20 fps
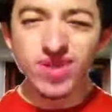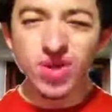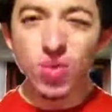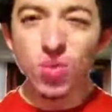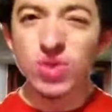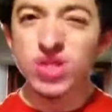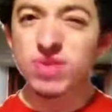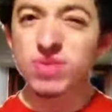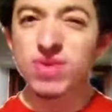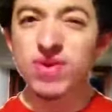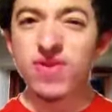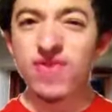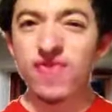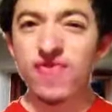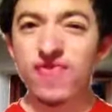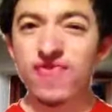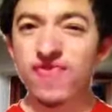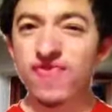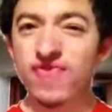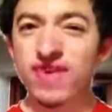was a bit
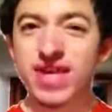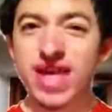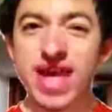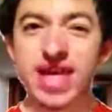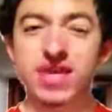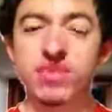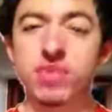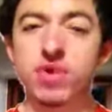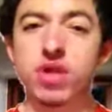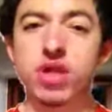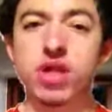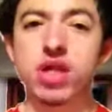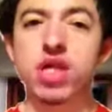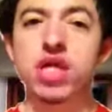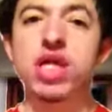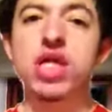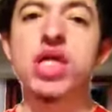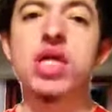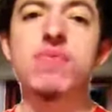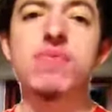forgettable,
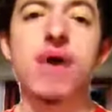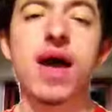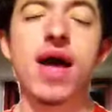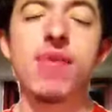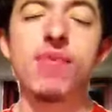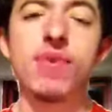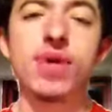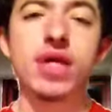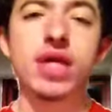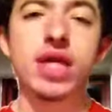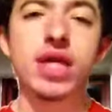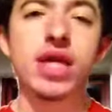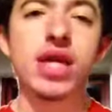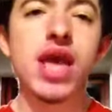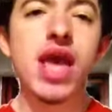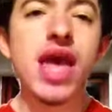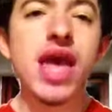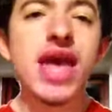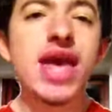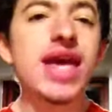in my opinion.
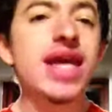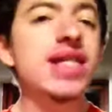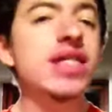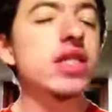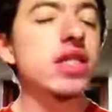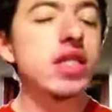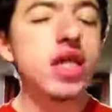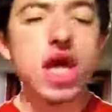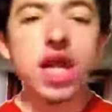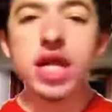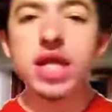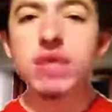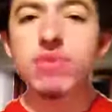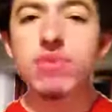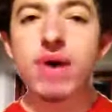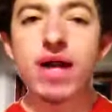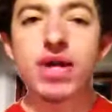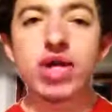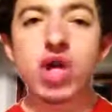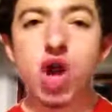It's certainly
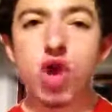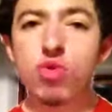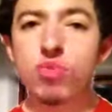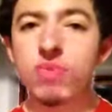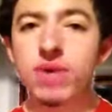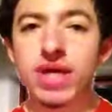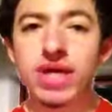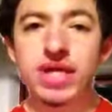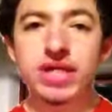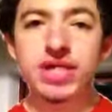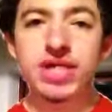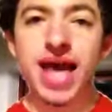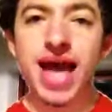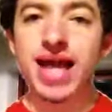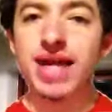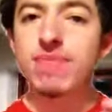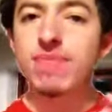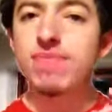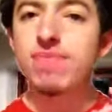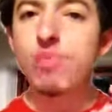by no means
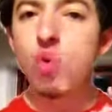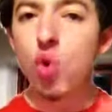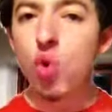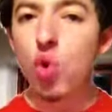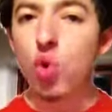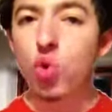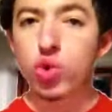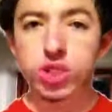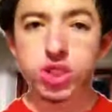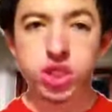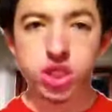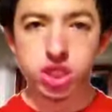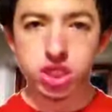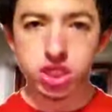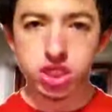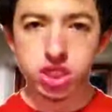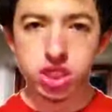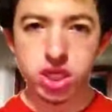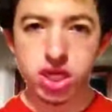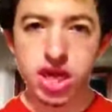an
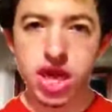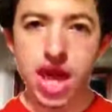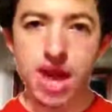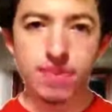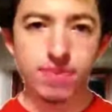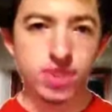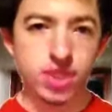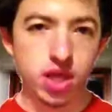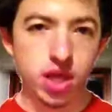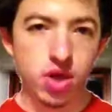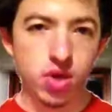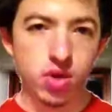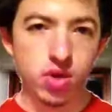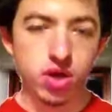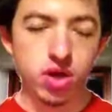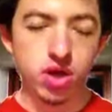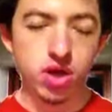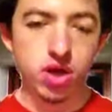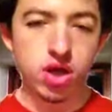important episode.